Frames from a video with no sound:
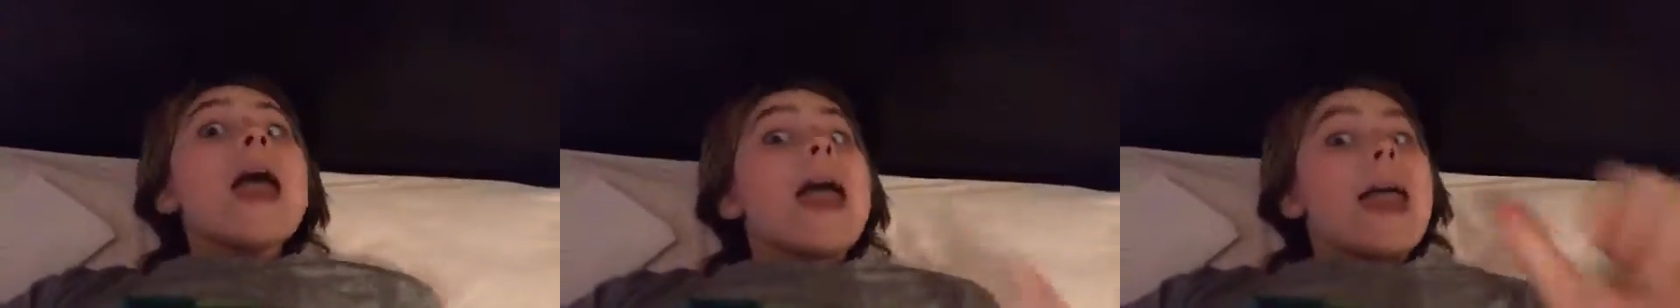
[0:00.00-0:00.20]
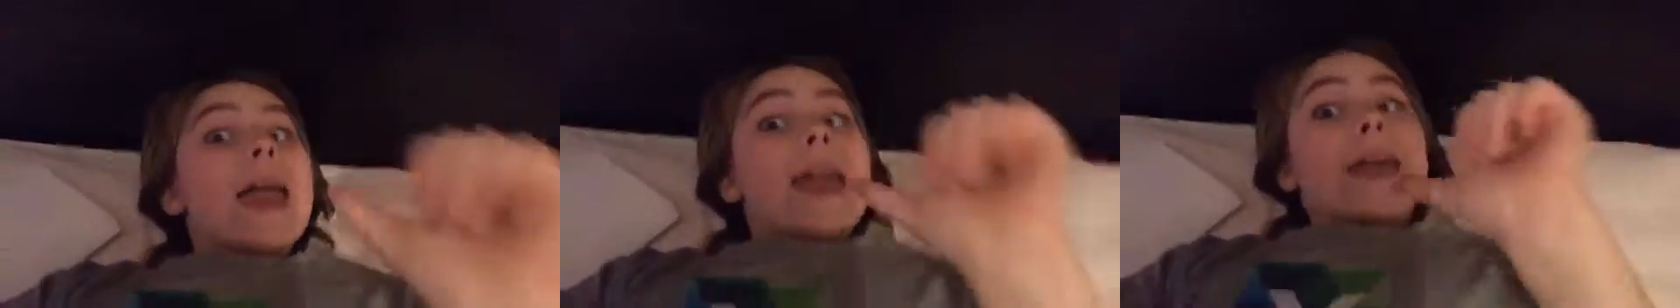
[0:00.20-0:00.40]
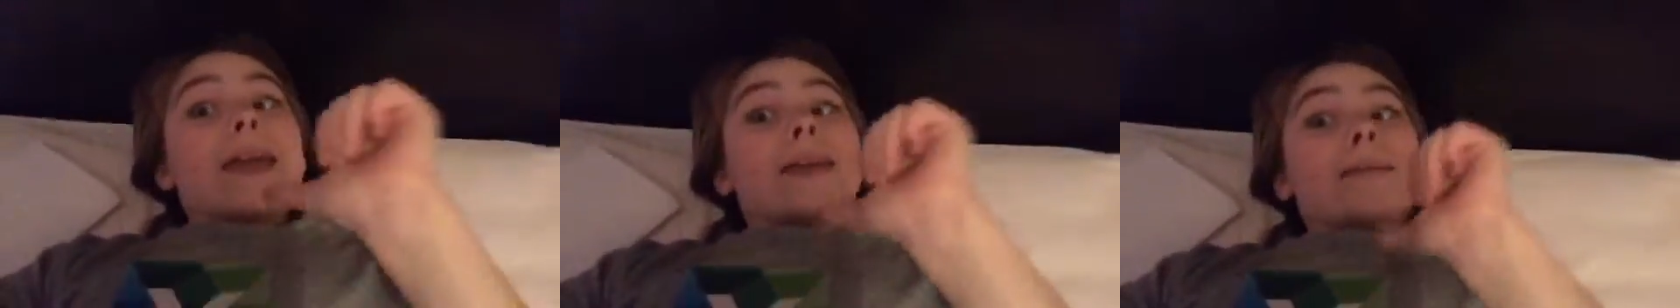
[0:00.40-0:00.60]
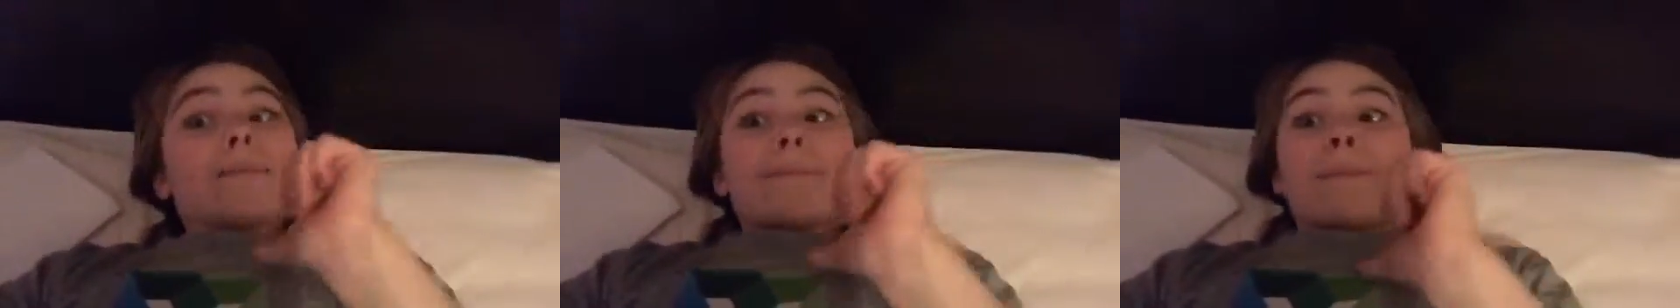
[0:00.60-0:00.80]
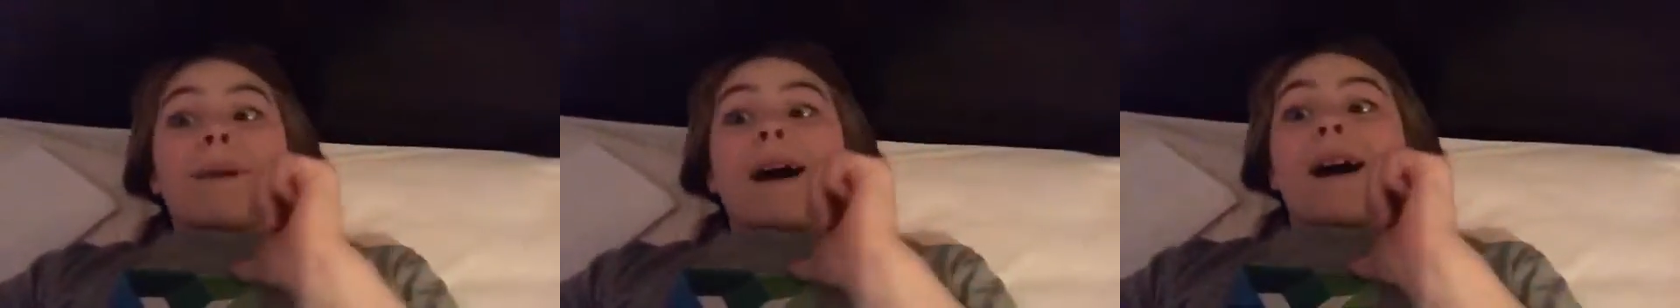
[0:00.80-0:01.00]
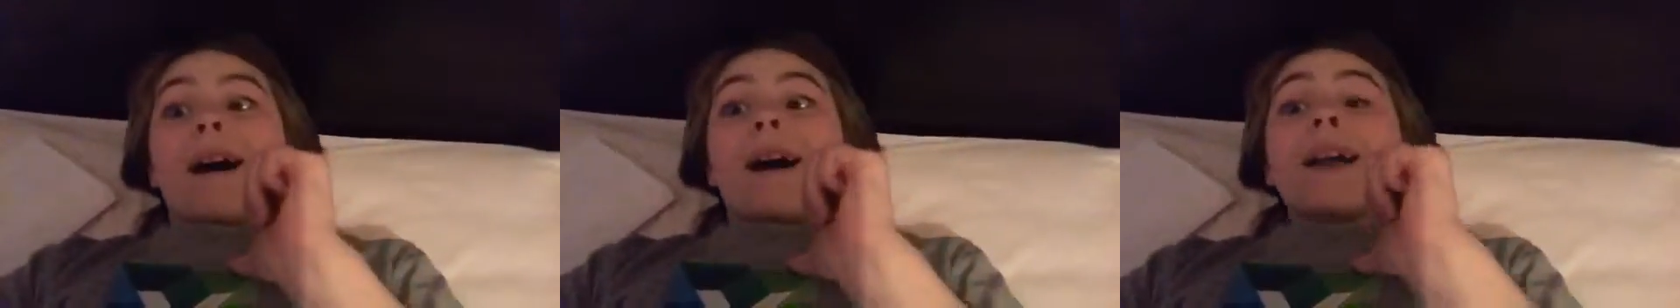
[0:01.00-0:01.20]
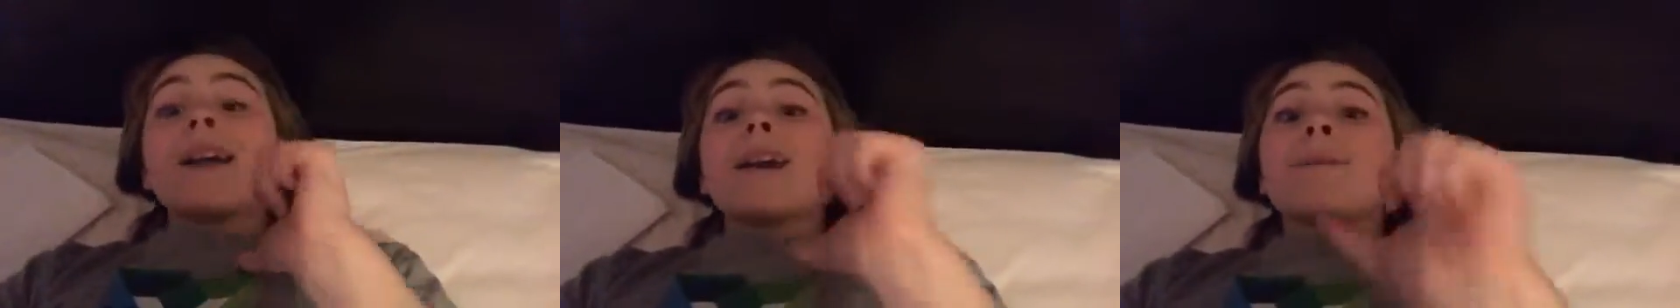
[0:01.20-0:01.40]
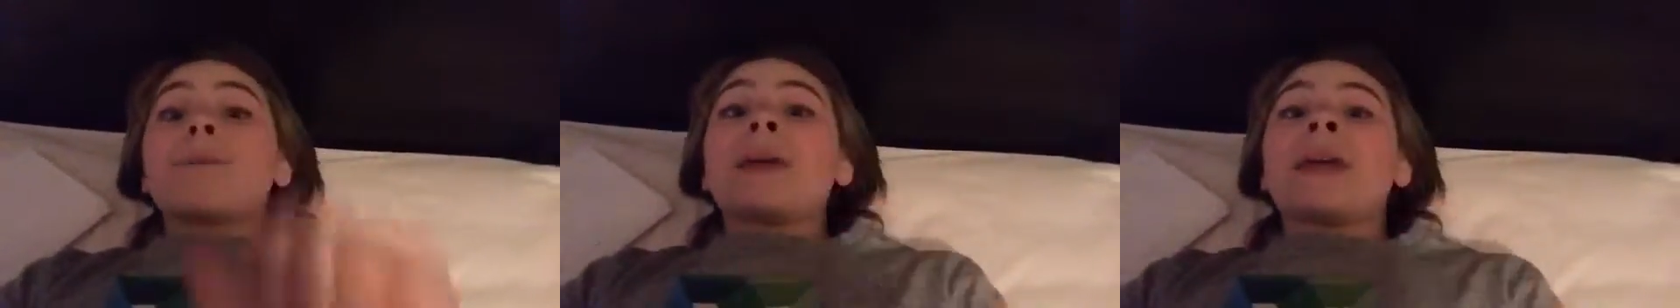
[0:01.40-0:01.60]
In my
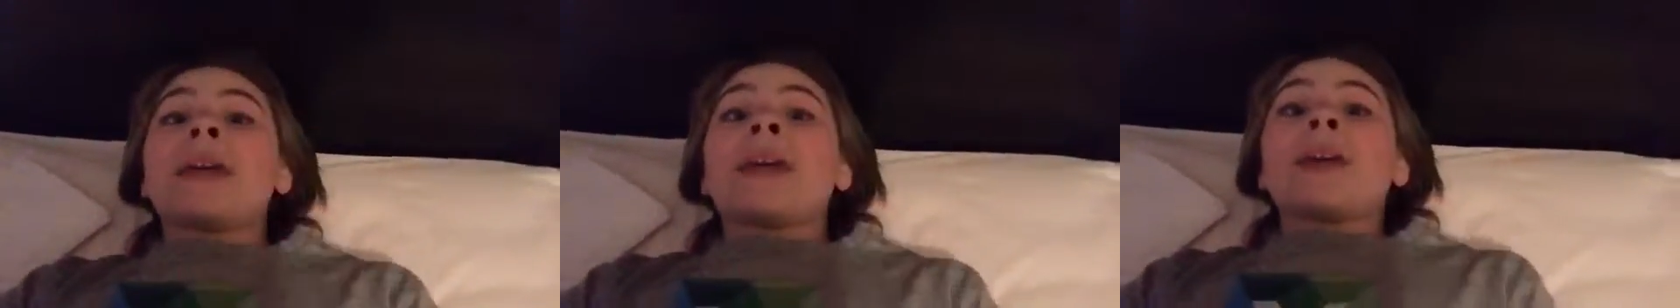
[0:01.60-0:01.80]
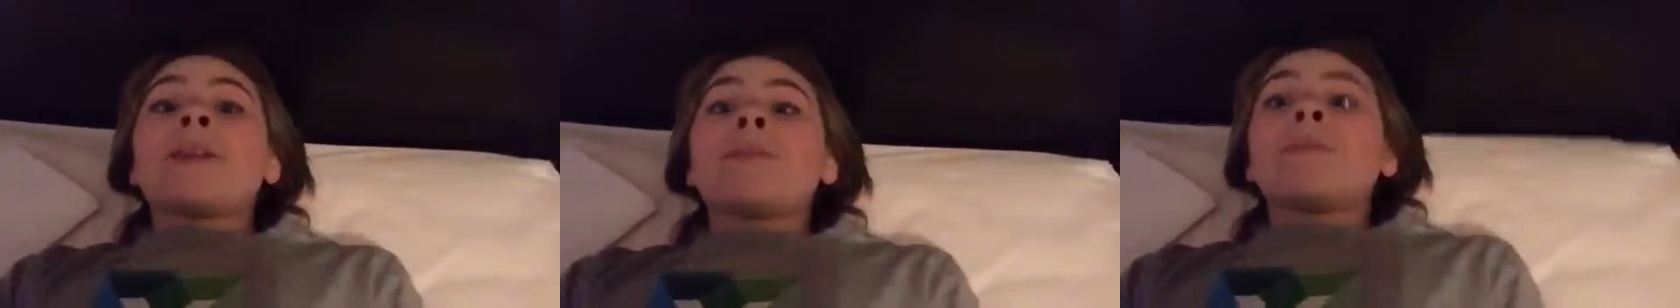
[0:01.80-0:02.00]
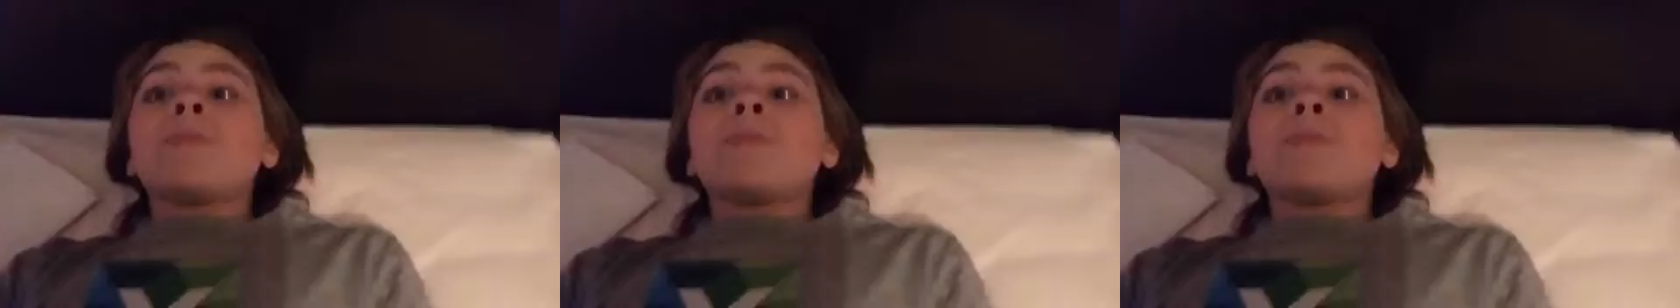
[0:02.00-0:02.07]
opinion,